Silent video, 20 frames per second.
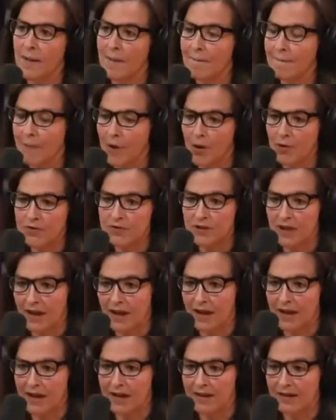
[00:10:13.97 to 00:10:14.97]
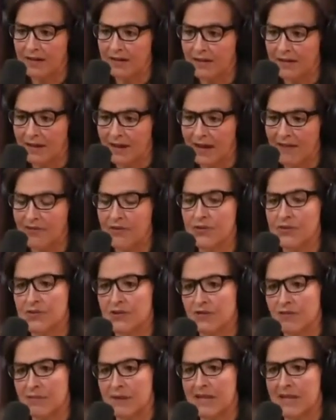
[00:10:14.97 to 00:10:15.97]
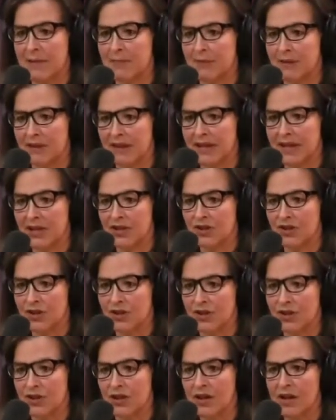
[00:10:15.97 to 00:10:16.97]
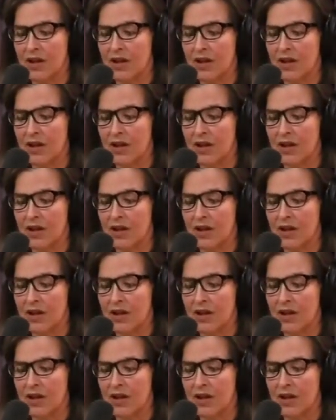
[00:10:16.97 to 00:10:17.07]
multi-levels of manipulation